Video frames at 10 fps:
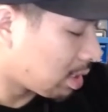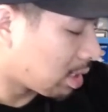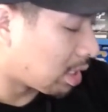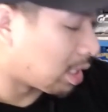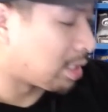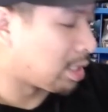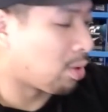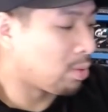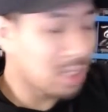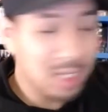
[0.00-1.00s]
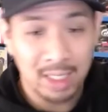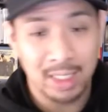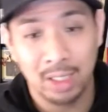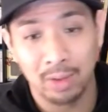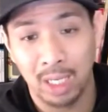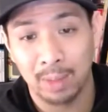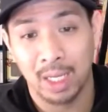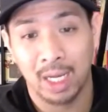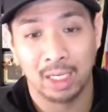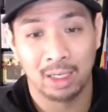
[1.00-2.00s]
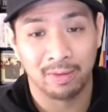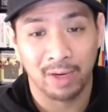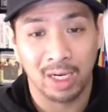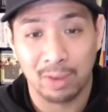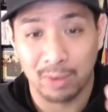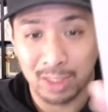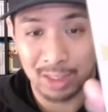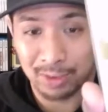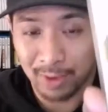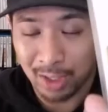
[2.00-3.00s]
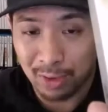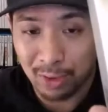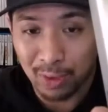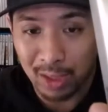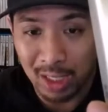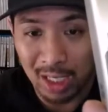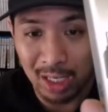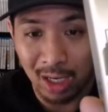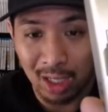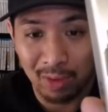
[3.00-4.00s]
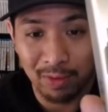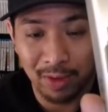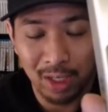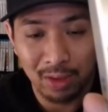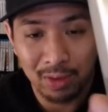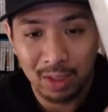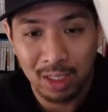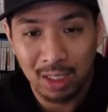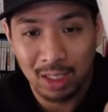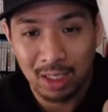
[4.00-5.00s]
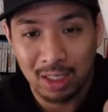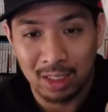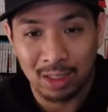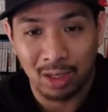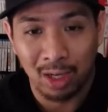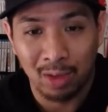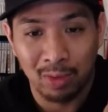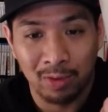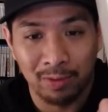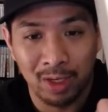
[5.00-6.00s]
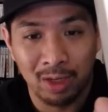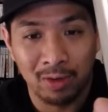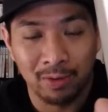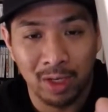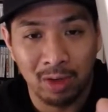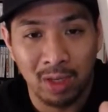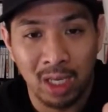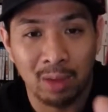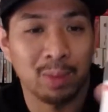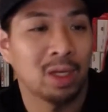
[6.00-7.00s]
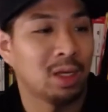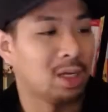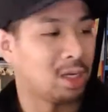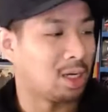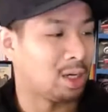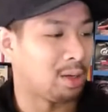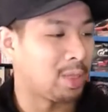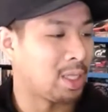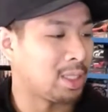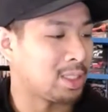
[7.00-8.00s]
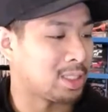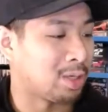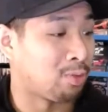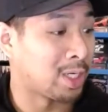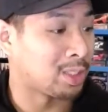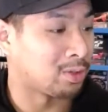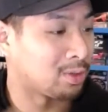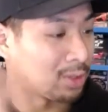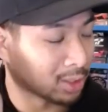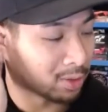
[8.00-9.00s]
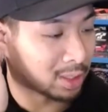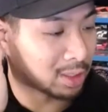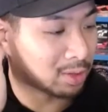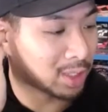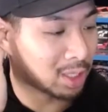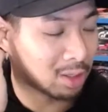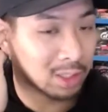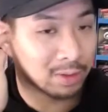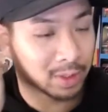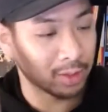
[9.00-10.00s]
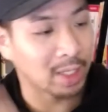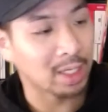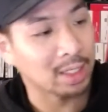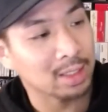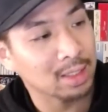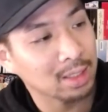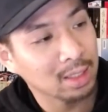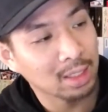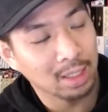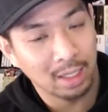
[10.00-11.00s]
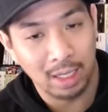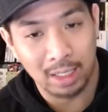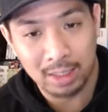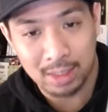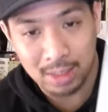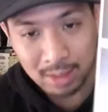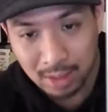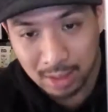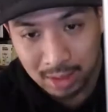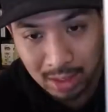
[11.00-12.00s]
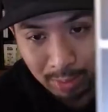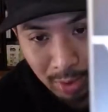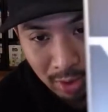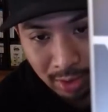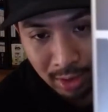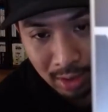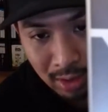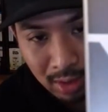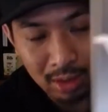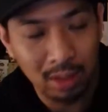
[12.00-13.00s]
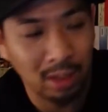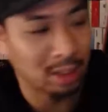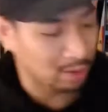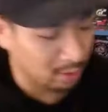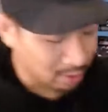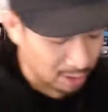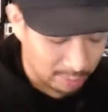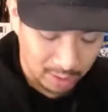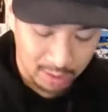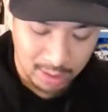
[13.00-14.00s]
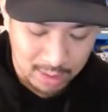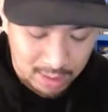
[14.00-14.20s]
The only Nintendo game that I ended up finding was this very cool one in Hollywood Video. This is a Hollywood Video game. And this is a rental. So $3 for 2 days. And this is Sim Earth. And the cool thing about this